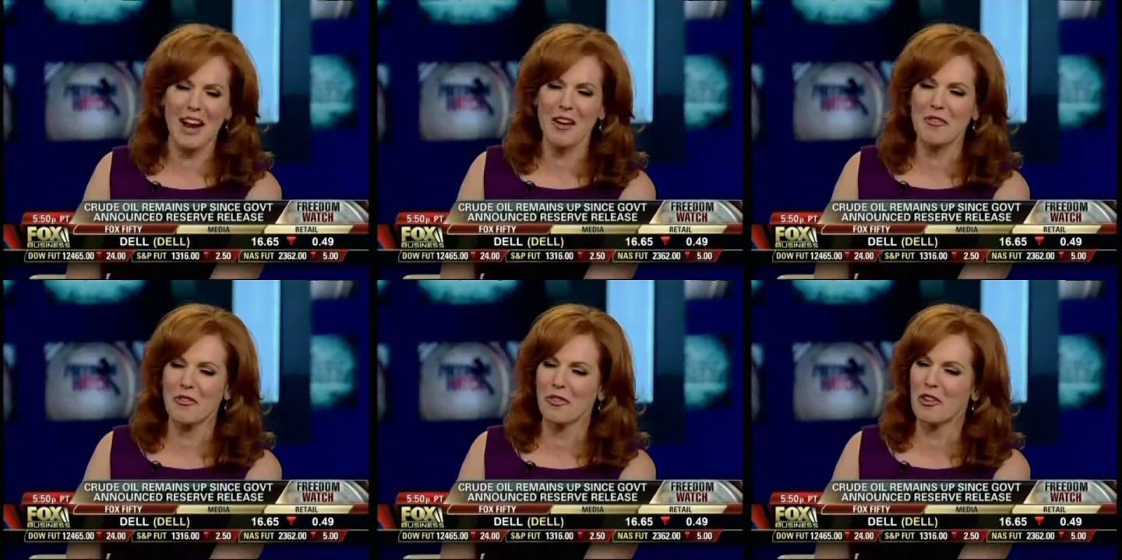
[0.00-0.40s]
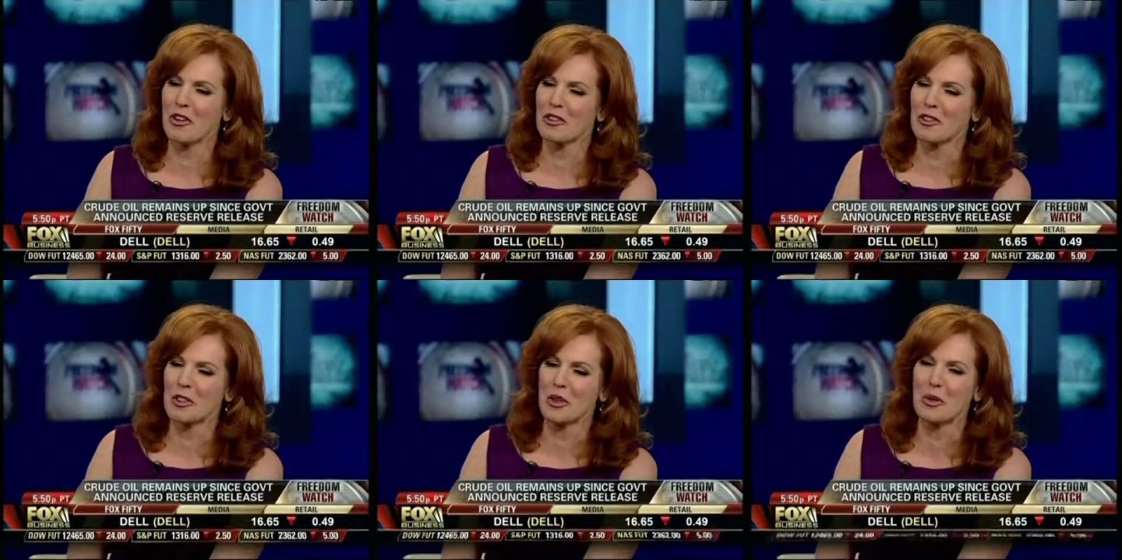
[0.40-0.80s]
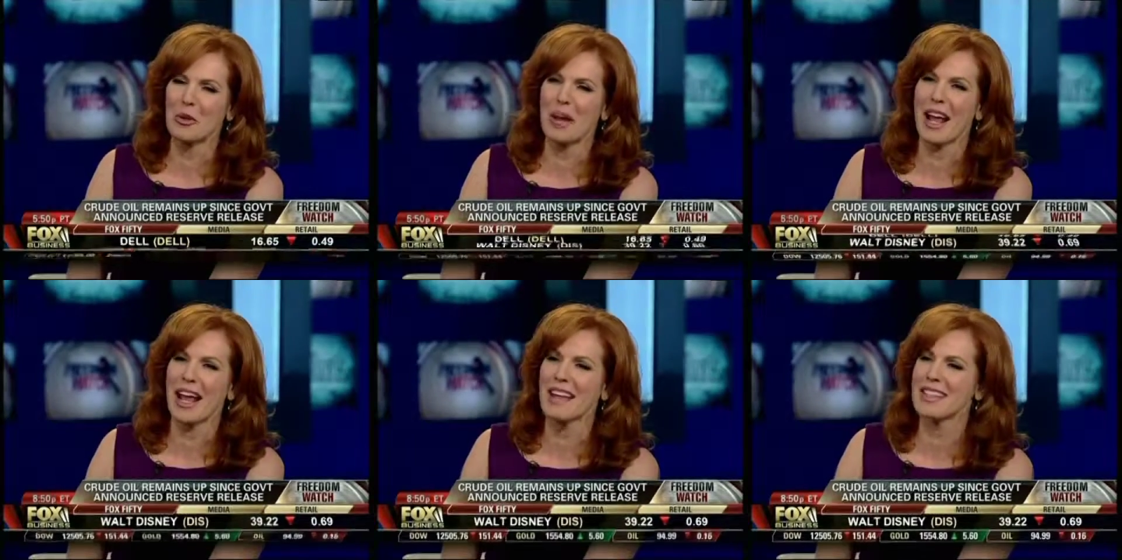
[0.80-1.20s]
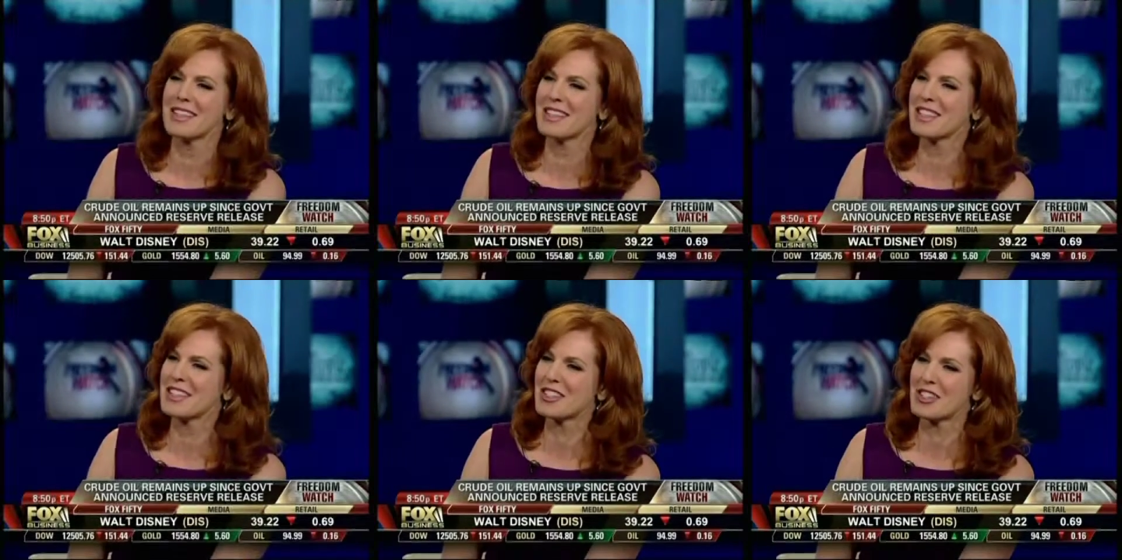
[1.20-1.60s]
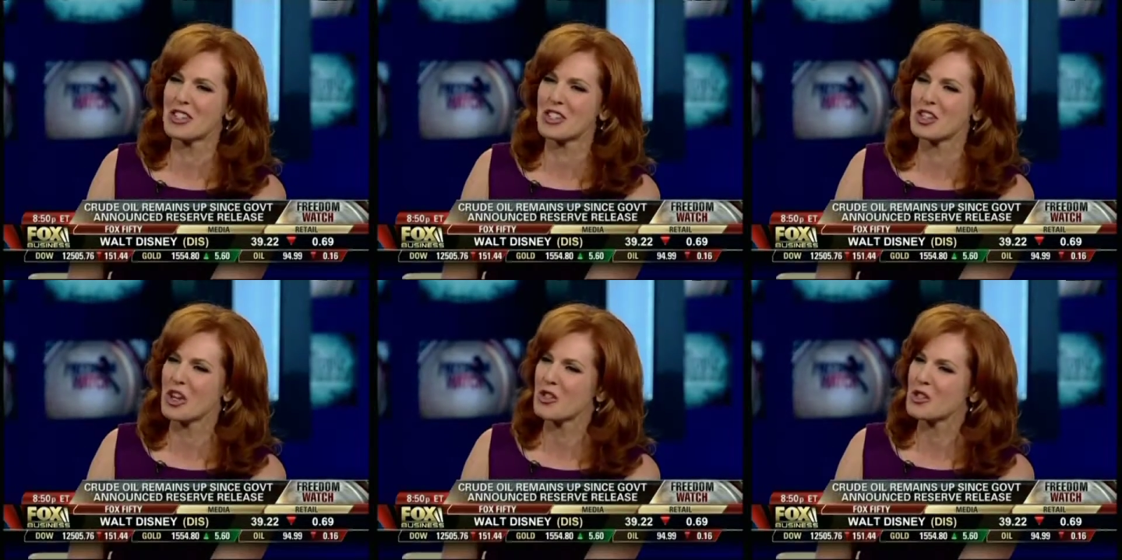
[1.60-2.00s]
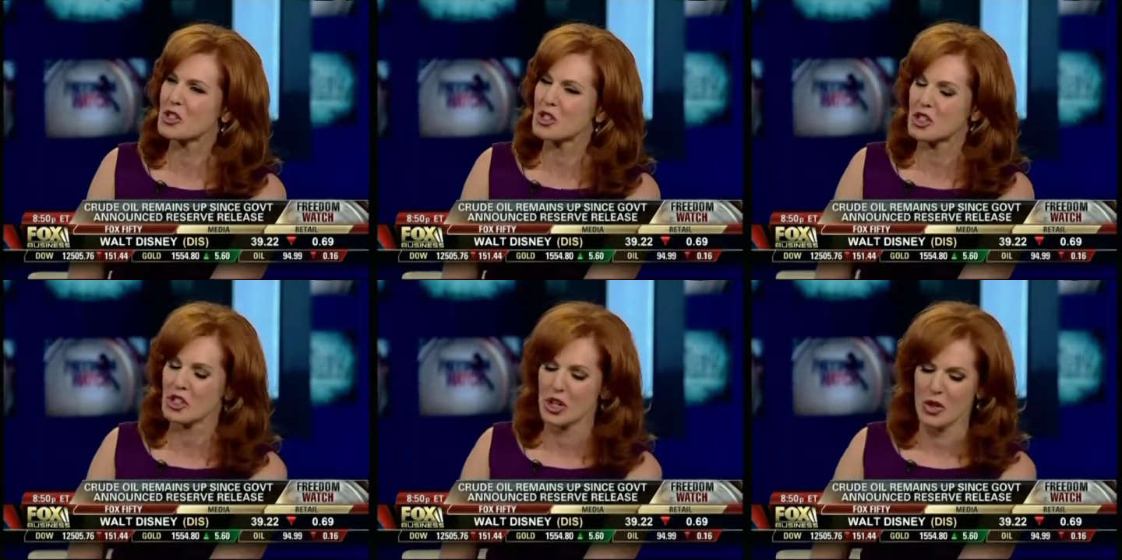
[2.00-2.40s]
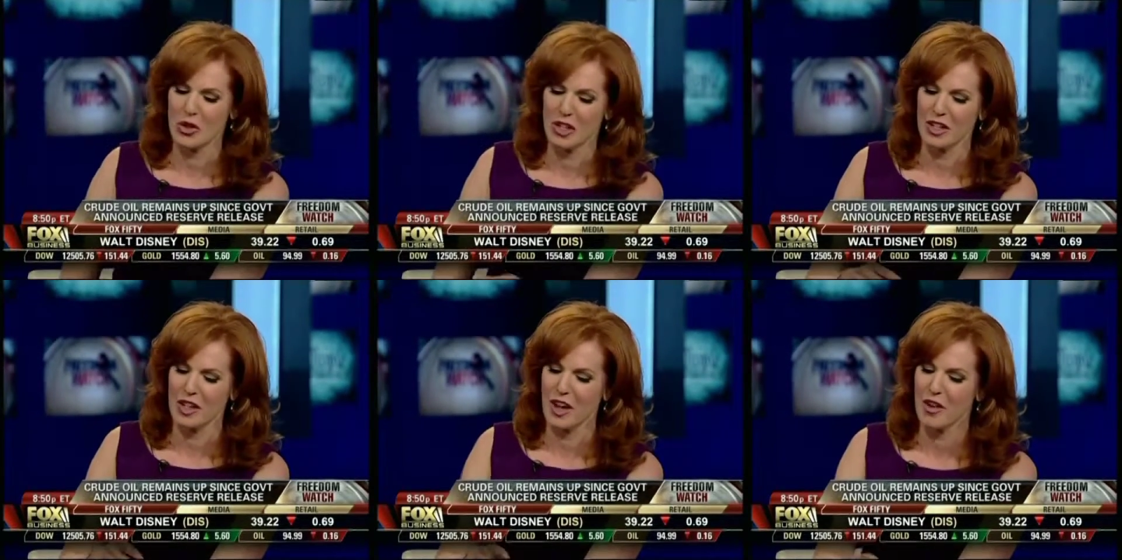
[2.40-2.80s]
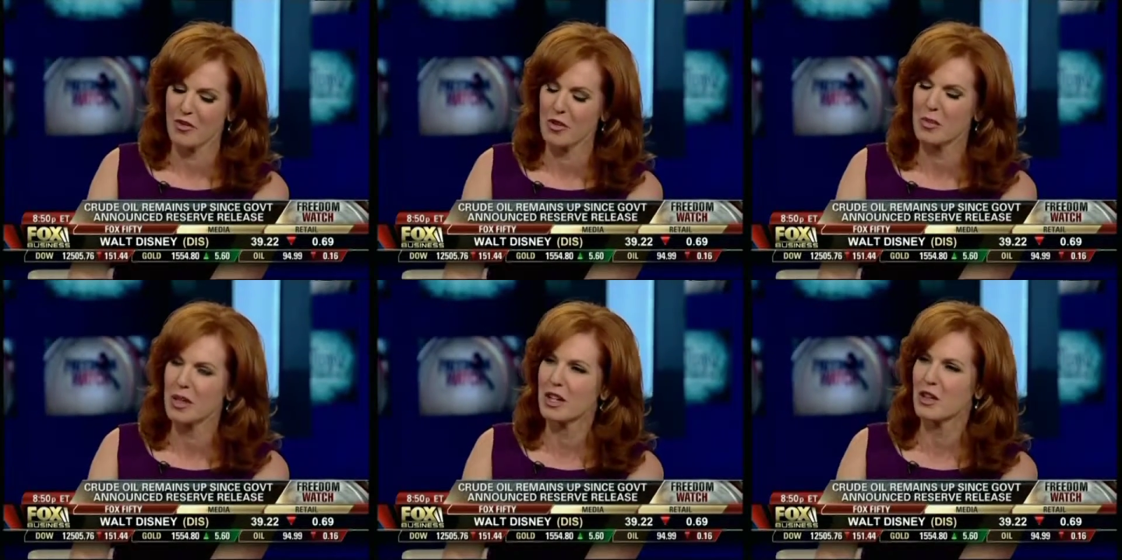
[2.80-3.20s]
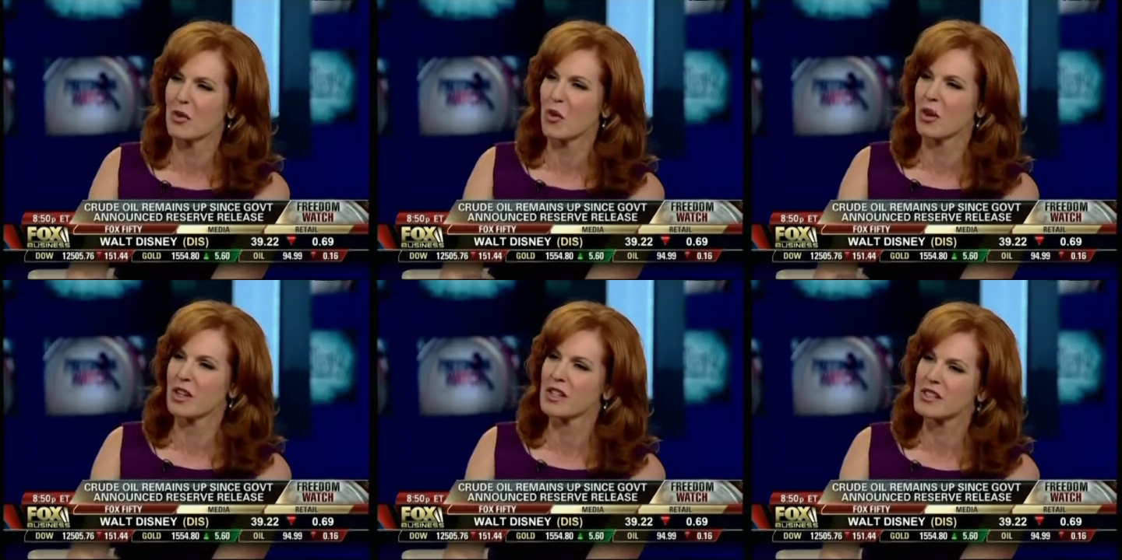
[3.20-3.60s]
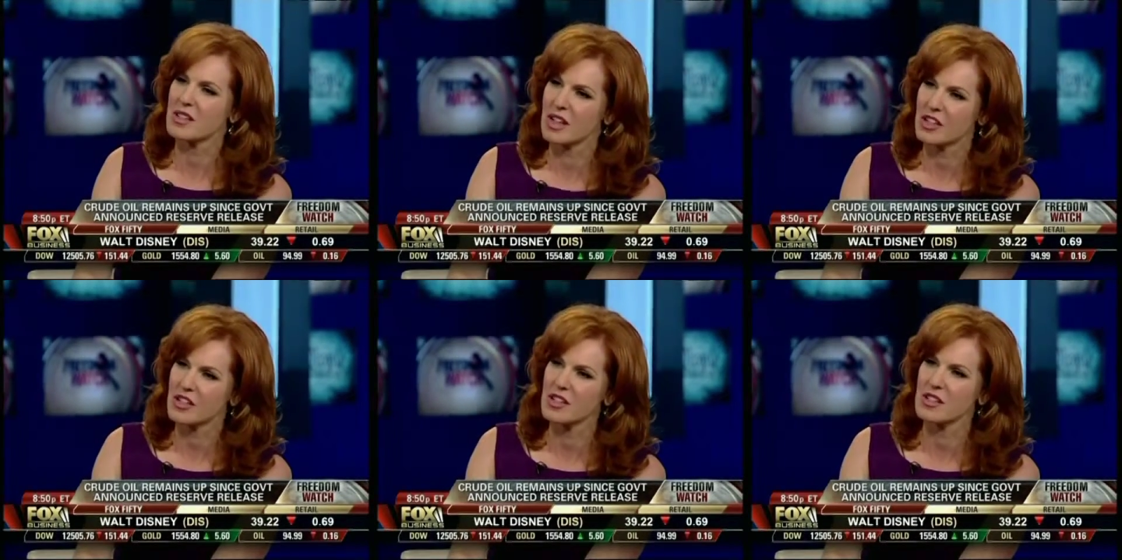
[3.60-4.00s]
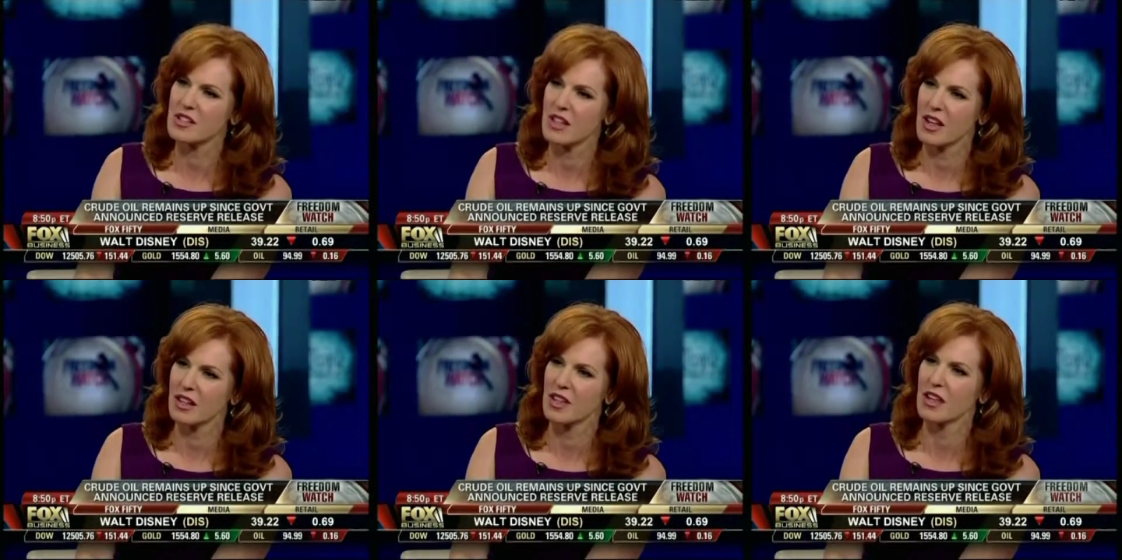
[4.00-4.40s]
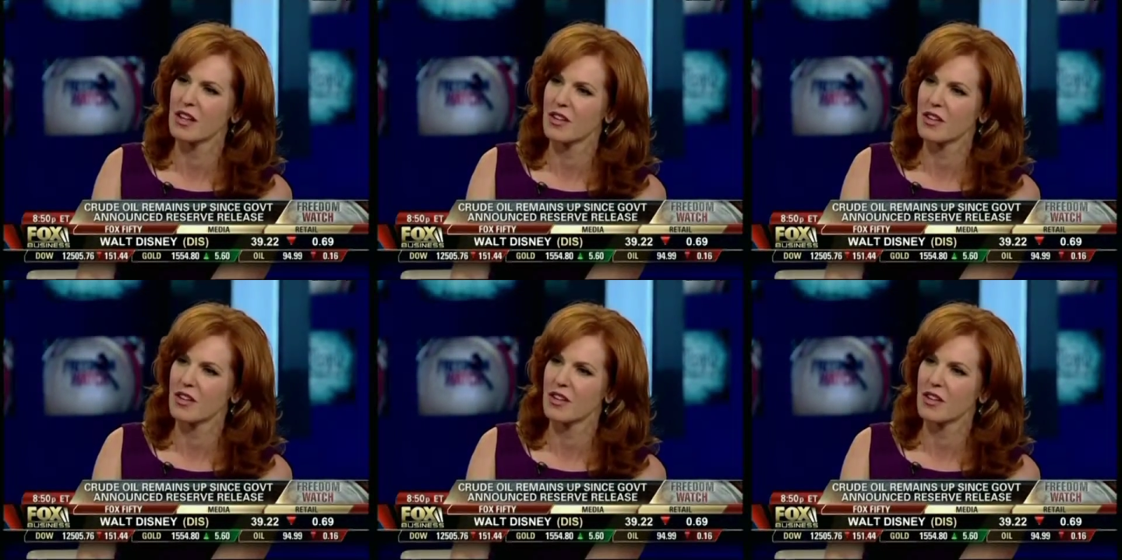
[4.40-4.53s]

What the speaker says: They went down for 2 days. This just goes to show that government and organizations like the